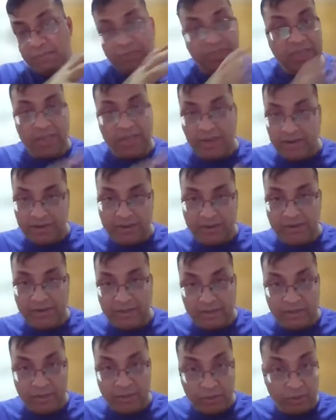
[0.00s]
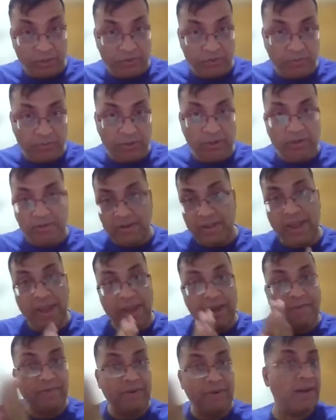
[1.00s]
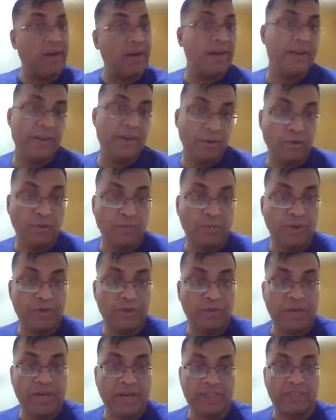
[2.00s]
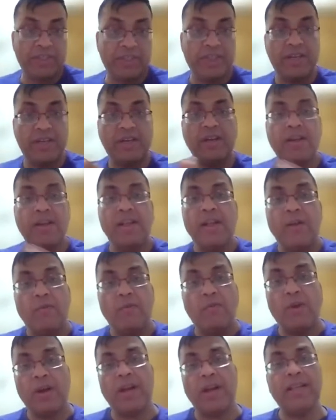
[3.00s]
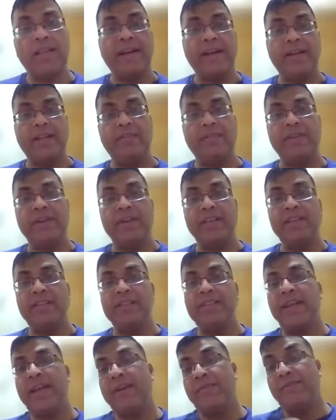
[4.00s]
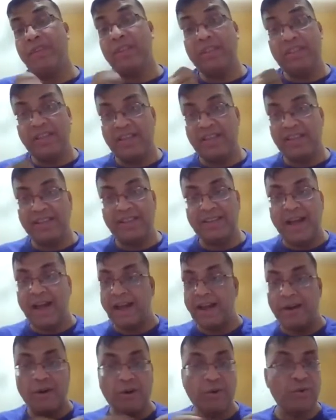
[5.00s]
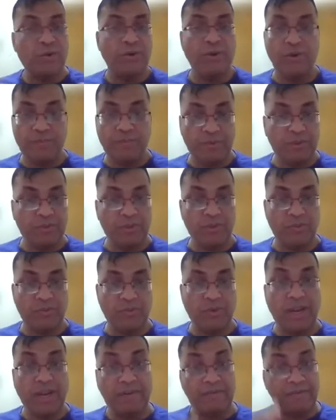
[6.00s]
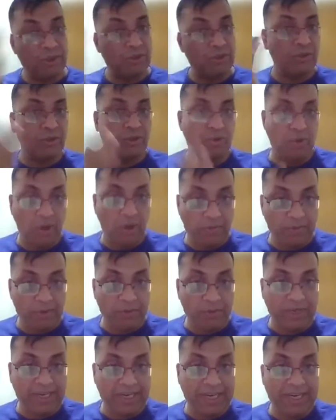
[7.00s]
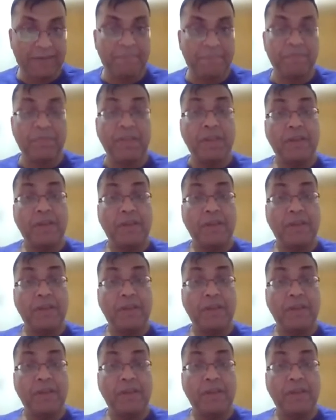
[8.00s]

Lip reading: which are useful and will continue to be do next year. What are the activities that we think are not going to be useful and we should stop doing it?